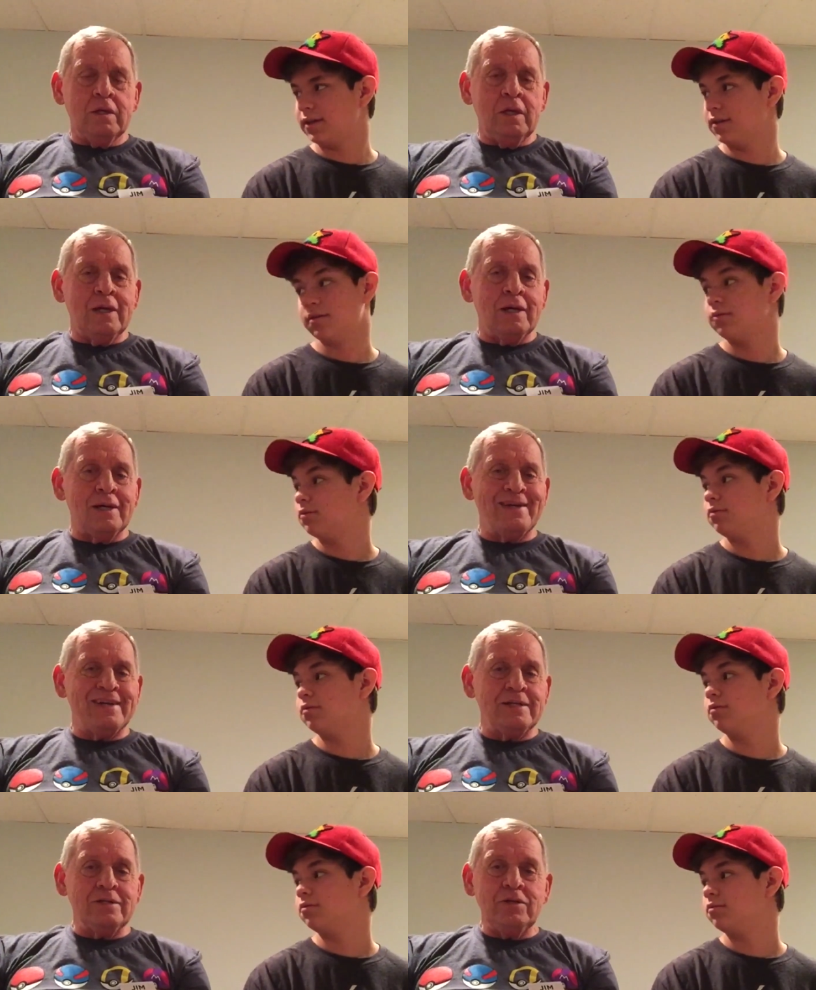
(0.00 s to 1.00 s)
Speaker 1: yeah,
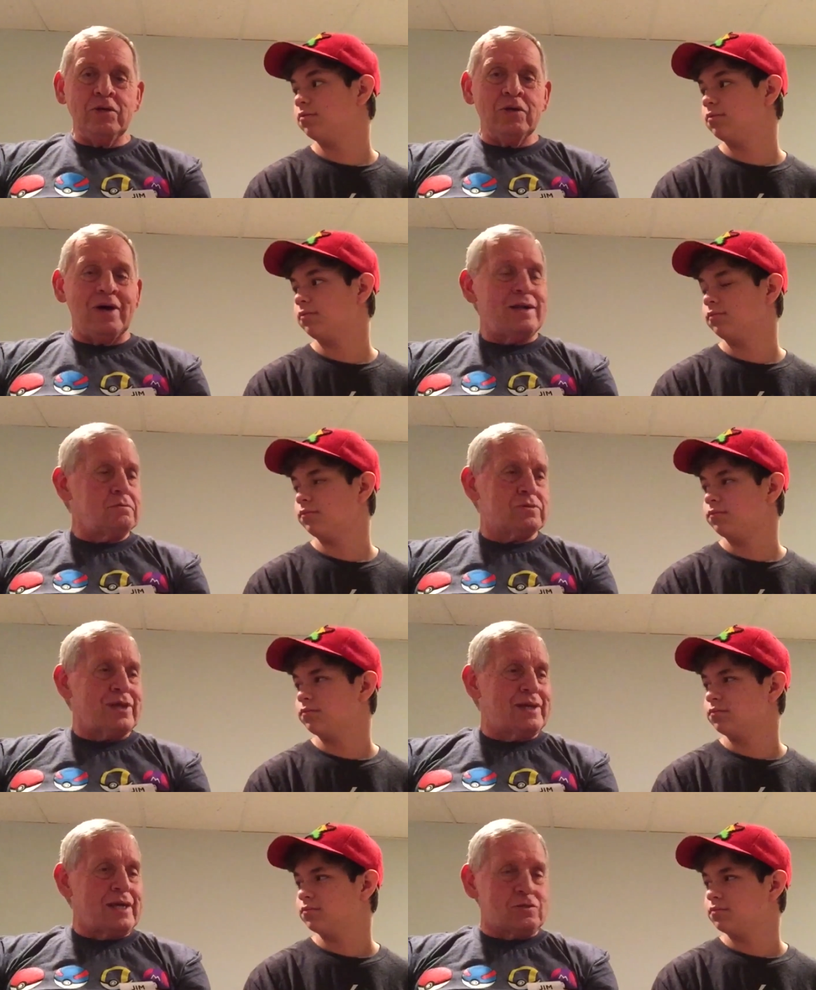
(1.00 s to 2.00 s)
and you know I don't
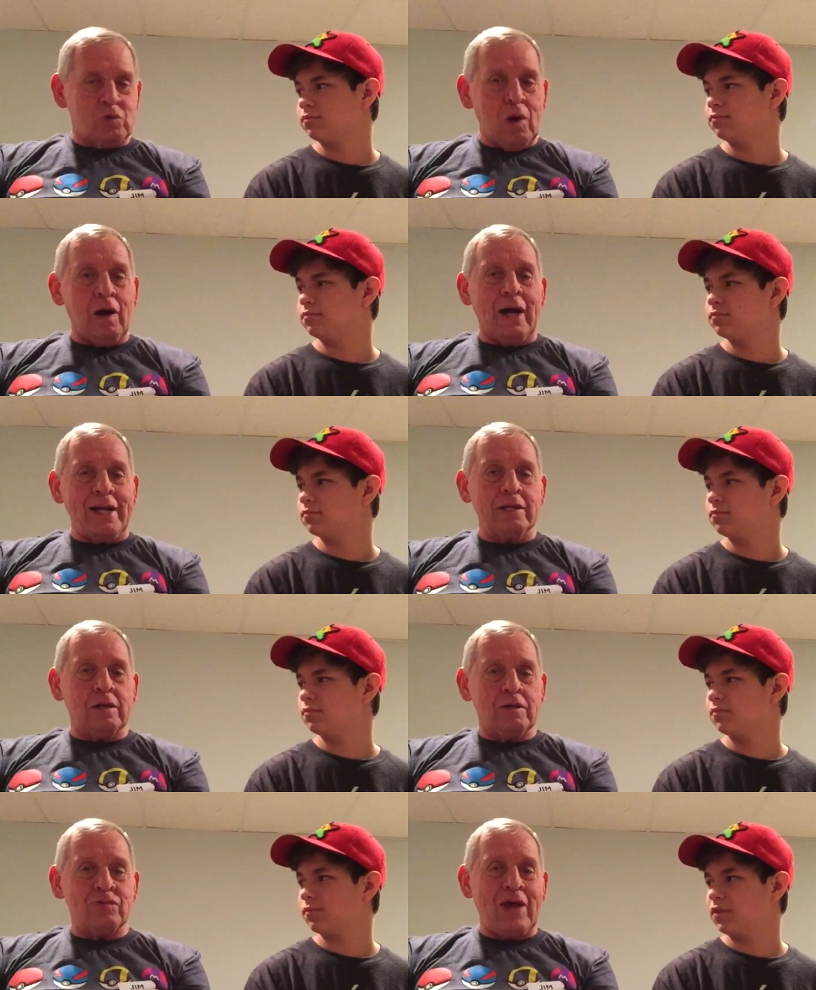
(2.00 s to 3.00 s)
think that's right
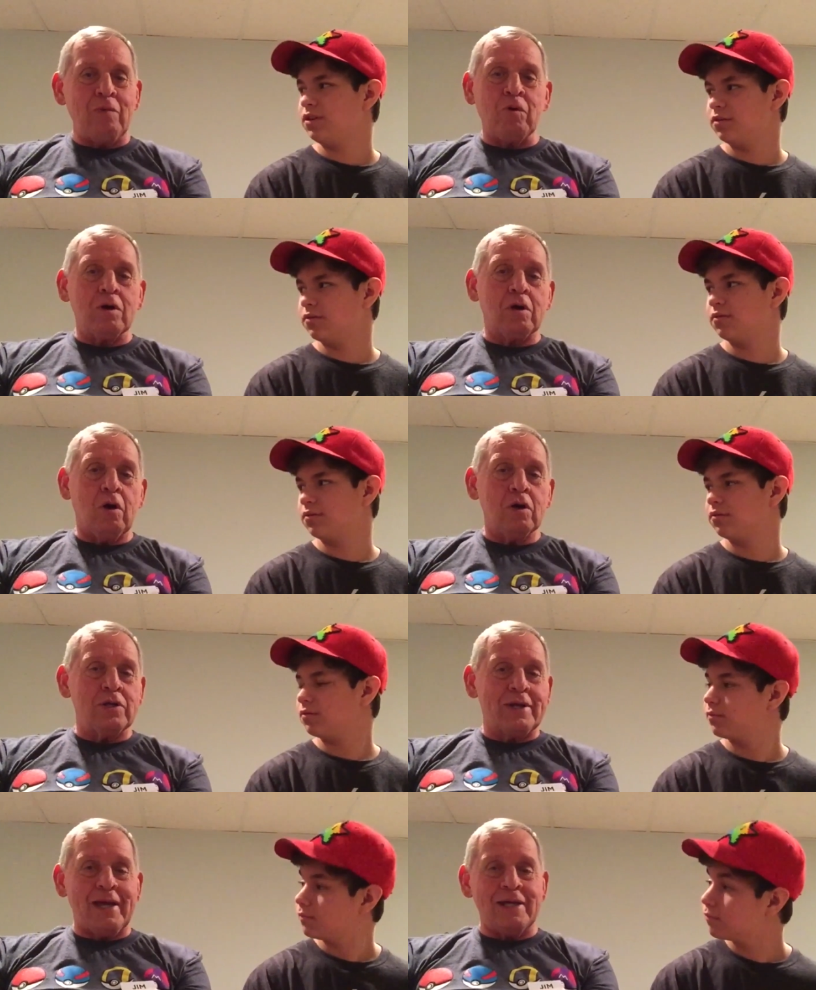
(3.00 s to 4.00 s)
because I work hard
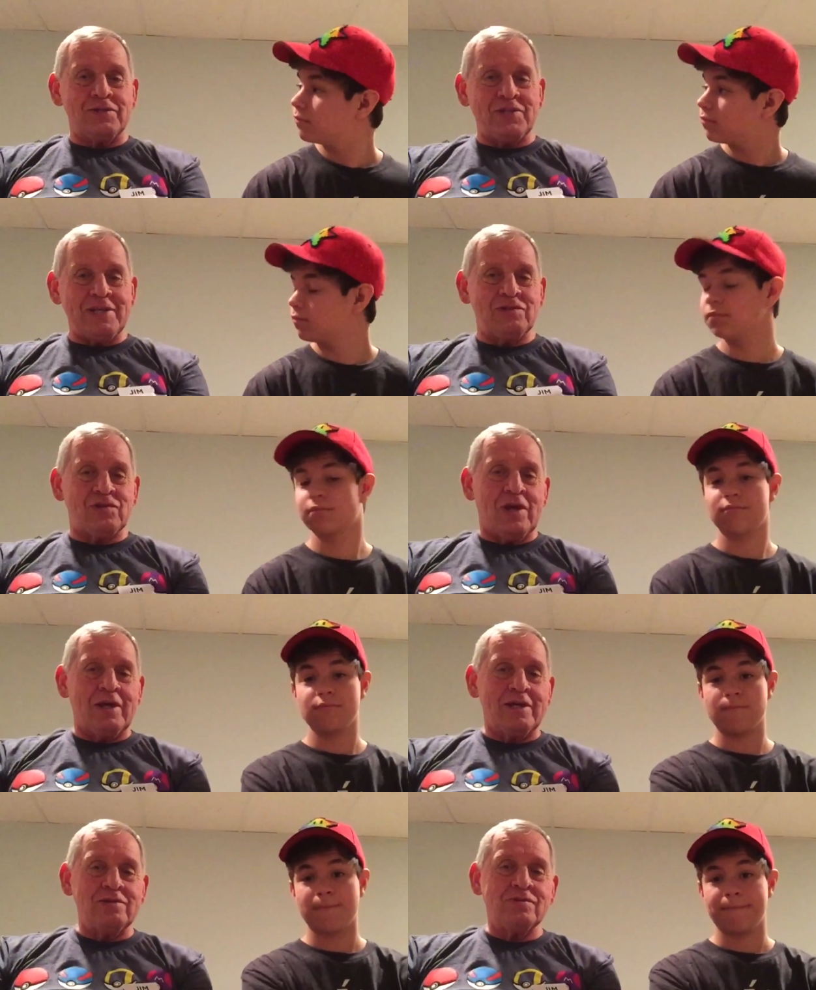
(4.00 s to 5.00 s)
to catch these
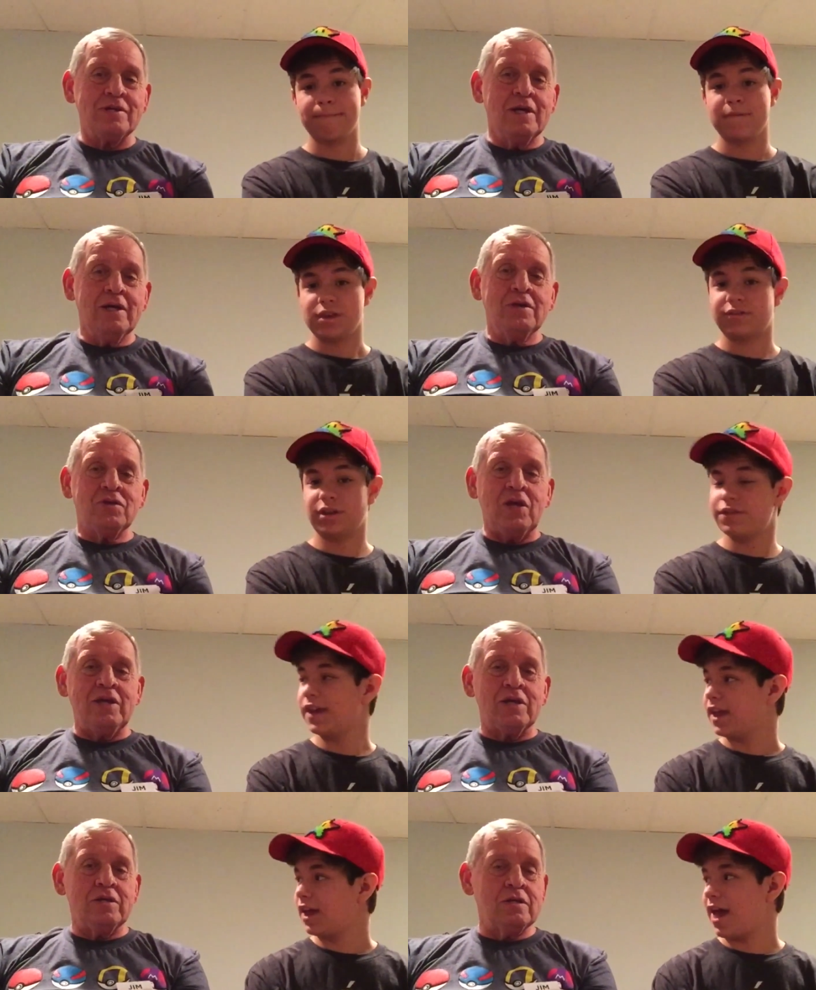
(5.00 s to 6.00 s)
things. So you
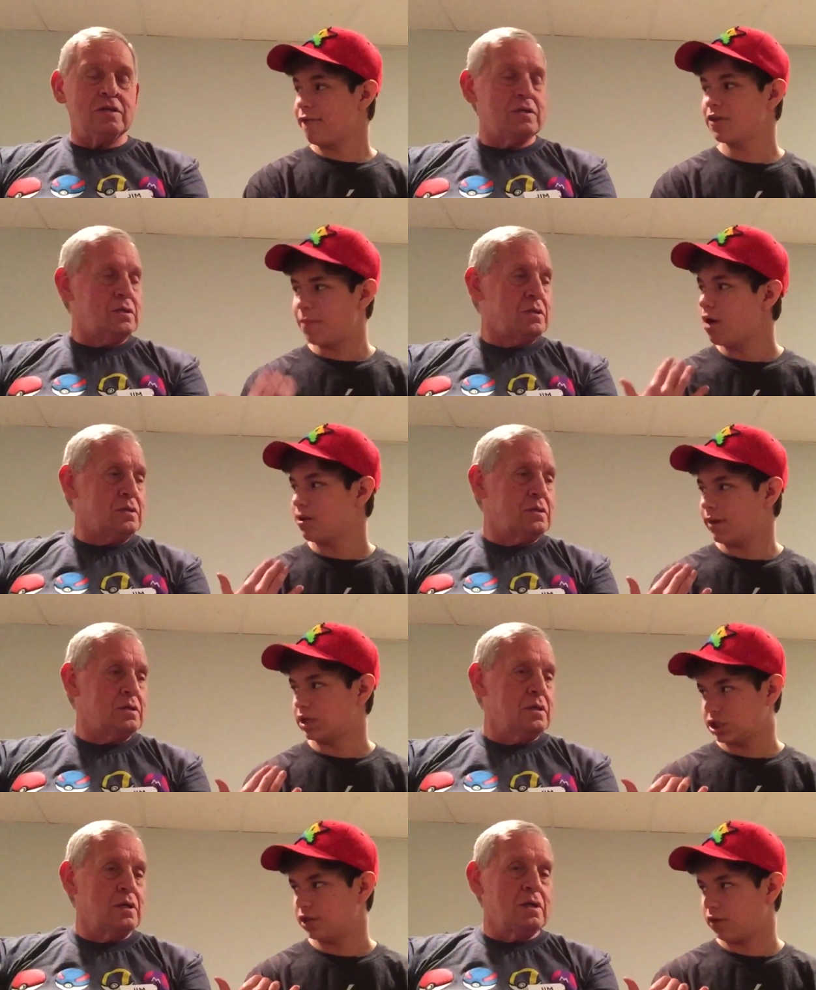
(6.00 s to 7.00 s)
think, think
Speaker 2: every
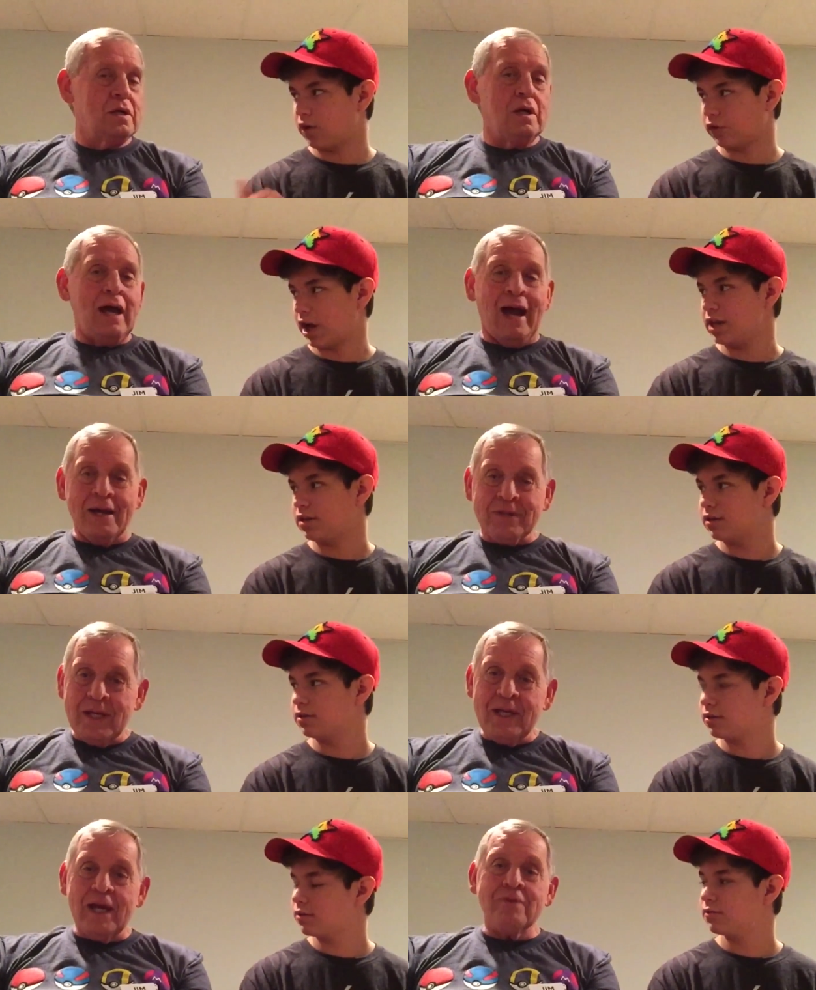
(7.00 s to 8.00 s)
Pokemon should evolve, right? I
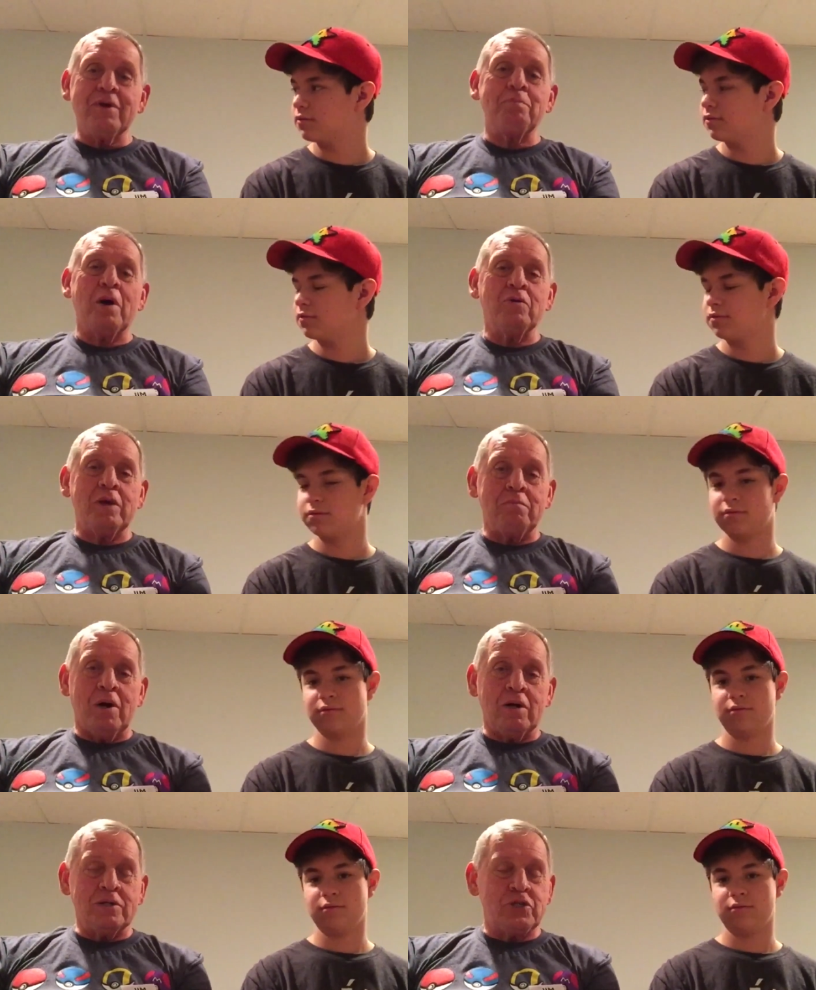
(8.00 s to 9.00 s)
Speaker 1: think every
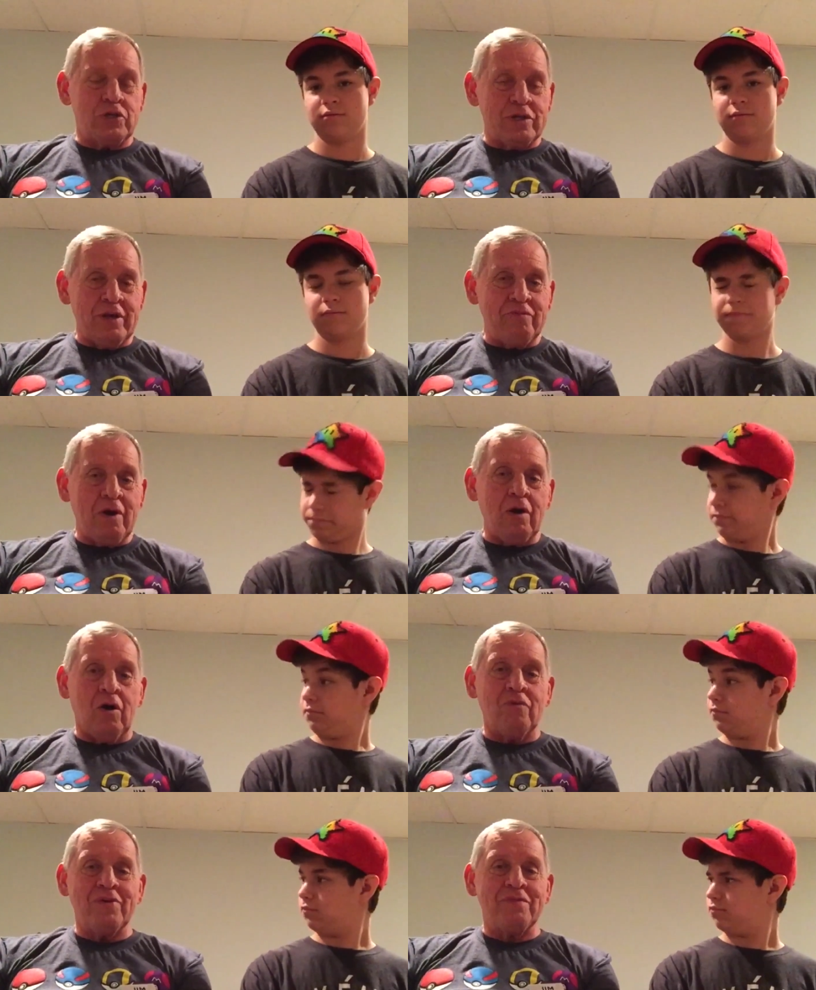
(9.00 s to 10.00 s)
Pokemon should
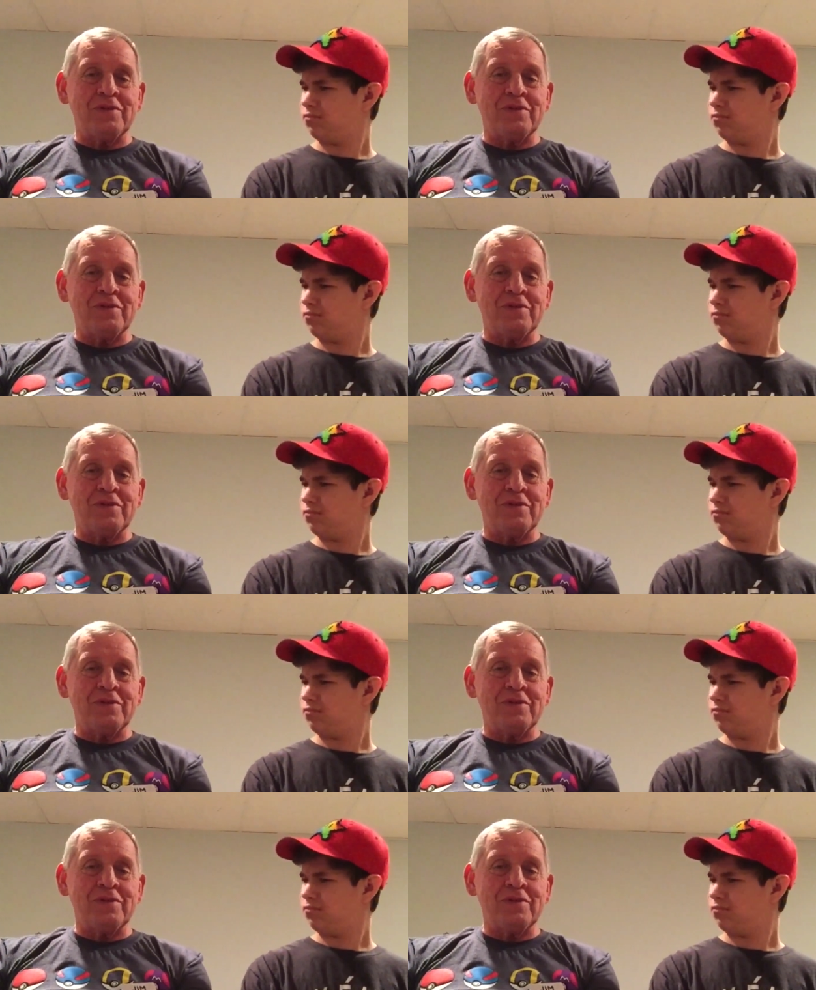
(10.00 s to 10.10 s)
evolve. If